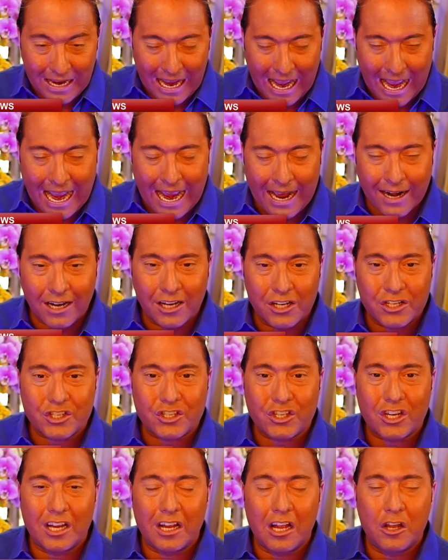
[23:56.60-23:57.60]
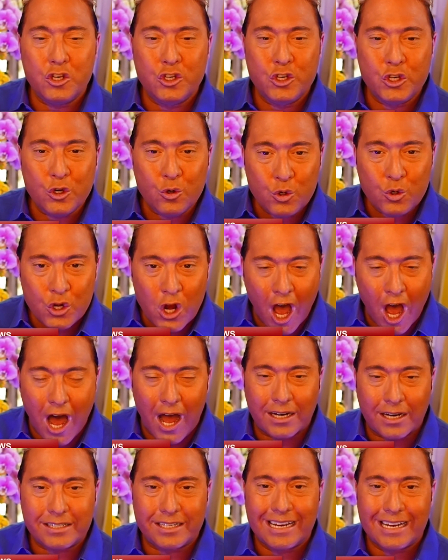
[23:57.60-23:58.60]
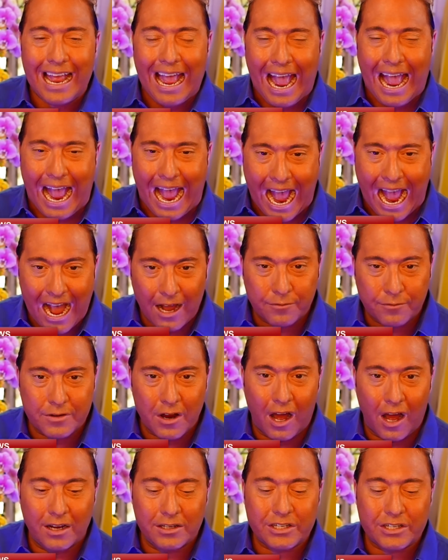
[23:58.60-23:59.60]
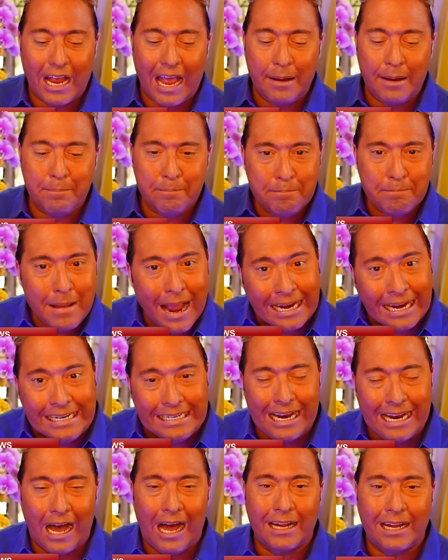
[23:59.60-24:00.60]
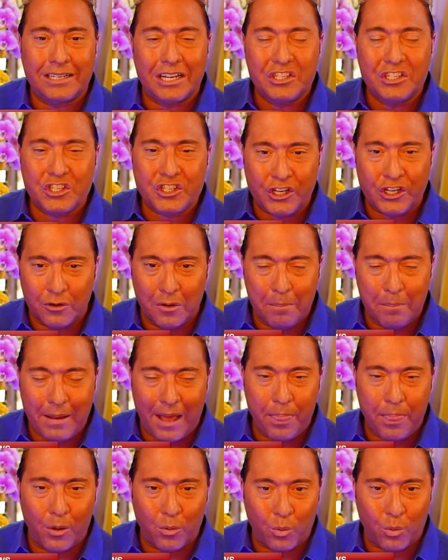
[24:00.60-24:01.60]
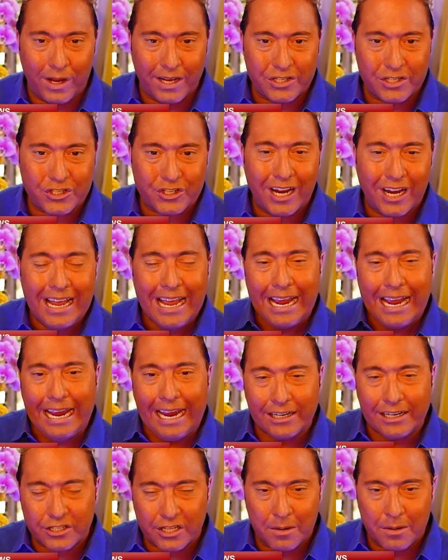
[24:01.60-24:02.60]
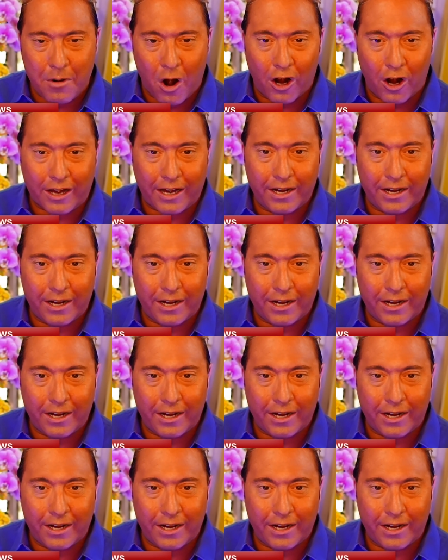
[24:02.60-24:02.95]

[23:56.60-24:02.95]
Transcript: the analysts do not, have not, and may not still embed the risk into the